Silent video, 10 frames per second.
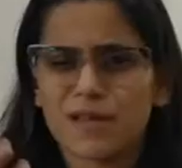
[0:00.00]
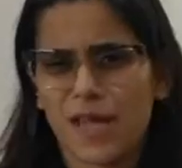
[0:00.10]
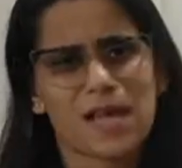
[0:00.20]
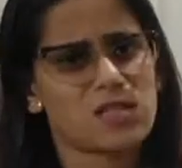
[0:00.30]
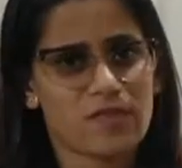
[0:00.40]

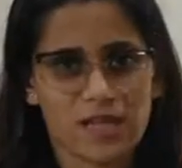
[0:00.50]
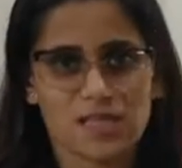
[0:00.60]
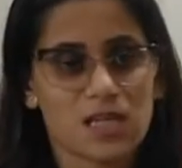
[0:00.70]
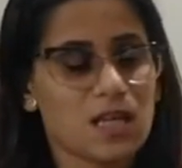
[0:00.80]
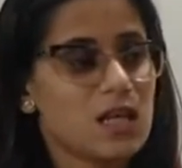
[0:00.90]

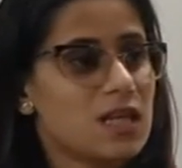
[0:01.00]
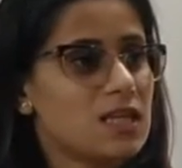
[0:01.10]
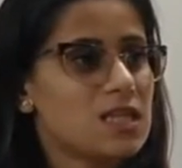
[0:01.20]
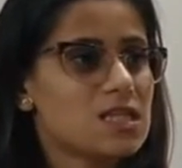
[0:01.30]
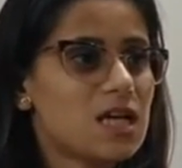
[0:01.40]
XYZ,
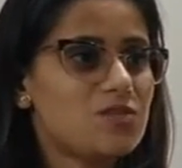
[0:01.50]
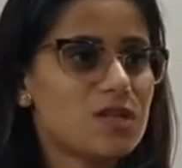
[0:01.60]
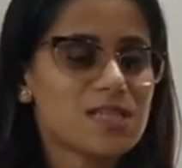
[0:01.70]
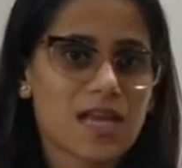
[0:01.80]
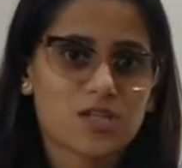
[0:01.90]
these
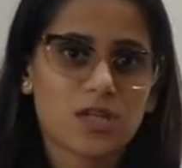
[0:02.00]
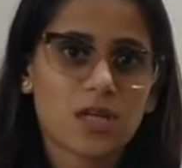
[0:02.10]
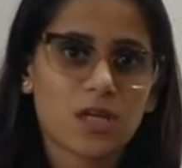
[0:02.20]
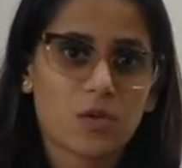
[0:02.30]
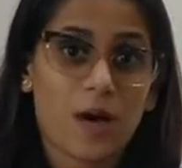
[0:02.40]
countries actually
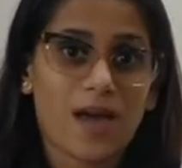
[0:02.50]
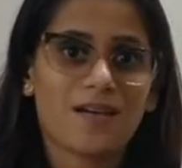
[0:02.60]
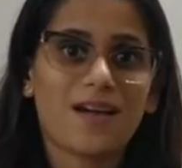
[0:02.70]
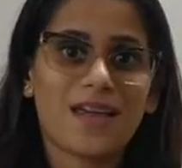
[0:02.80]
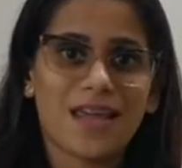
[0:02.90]
require
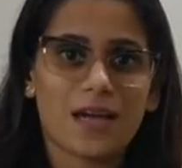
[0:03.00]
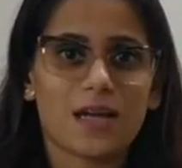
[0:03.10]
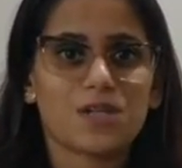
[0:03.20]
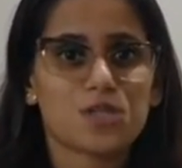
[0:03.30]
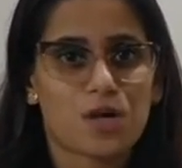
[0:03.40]
an
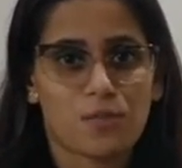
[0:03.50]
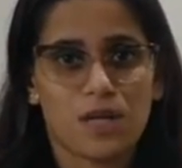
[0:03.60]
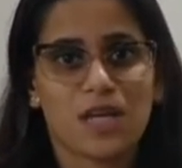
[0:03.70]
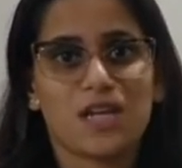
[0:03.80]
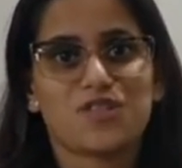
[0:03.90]
English
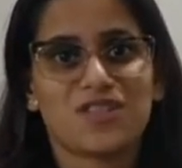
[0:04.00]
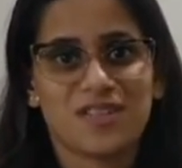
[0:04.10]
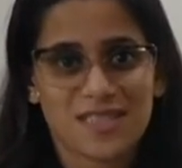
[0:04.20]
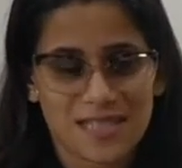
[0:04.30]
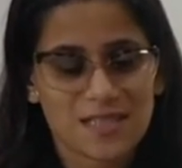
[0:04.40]
communication
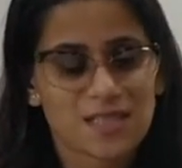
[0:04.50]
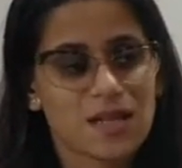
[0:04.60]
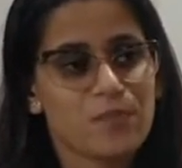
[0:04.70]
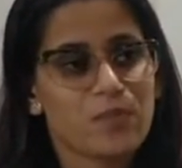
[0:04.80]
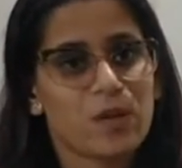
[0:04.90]
test.
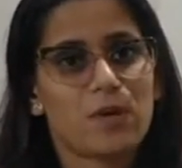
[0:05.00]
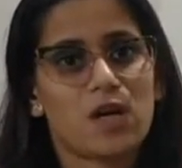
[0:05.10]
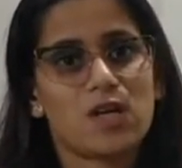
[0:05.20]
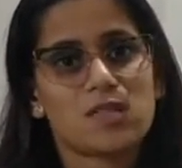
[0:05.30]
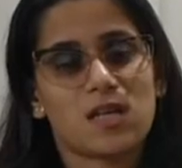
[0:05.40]

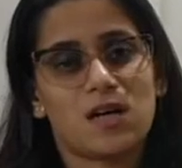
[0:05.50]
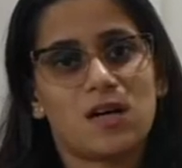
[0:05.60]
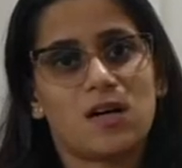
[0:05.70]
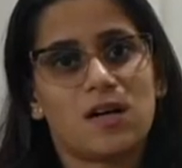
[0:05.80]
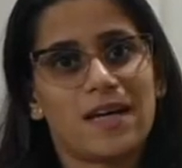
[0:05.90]
Because
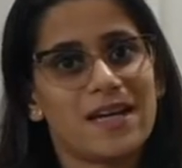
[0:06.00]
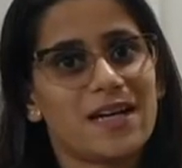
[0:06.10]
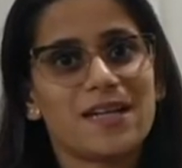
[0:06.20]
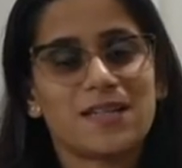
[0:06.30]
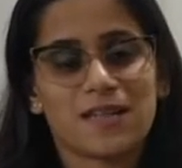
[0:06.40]

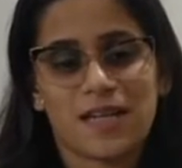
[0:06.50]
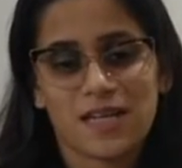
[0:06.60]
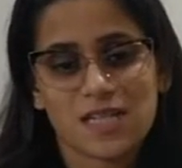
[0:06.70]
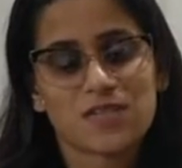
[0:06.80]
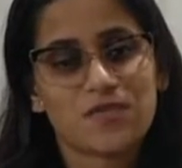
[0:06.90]

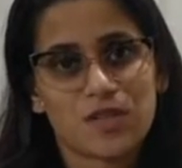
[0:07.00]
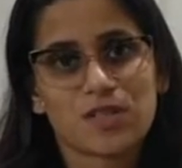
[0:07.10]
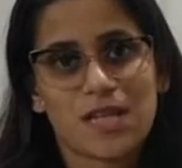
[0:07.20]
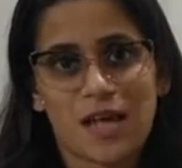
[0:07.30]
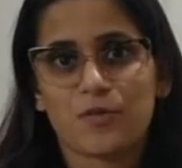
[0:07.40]
India's
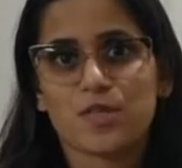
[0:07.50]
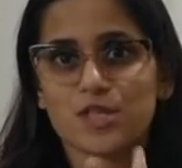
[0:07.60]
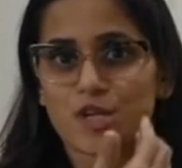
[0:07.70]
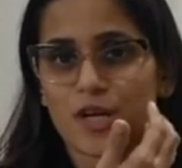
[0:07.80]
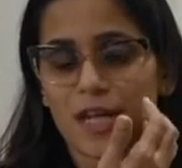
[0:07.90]
first language is
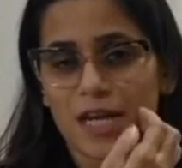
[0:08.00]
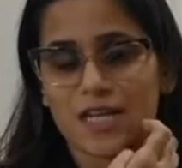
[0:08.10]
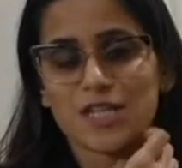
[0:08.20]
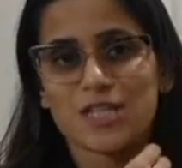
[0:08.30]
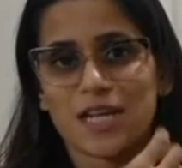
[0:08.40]
not
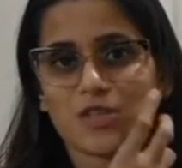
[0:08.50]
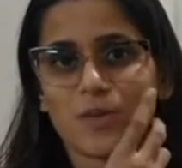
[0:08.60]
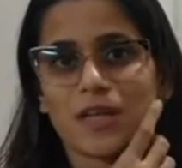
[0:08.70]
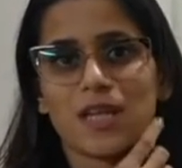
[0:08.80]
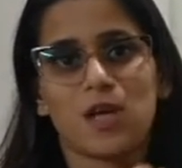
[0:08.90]
English, that's
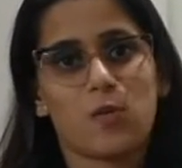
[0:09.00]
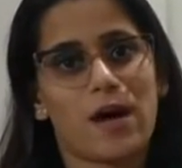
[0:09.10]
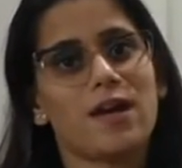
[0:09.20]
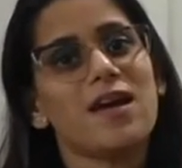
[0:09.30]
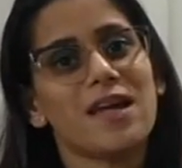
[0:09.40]
why they
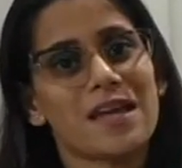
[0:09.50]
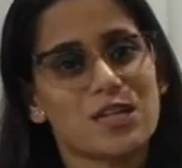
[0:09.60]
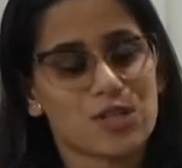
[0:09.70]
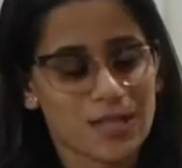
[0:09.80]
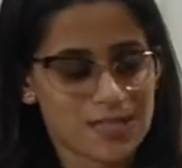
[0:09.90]
require an
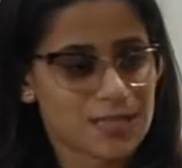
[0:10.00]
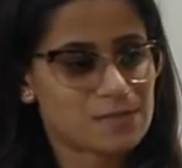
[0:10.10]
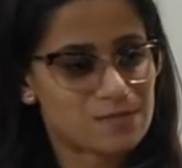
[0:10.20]
English test.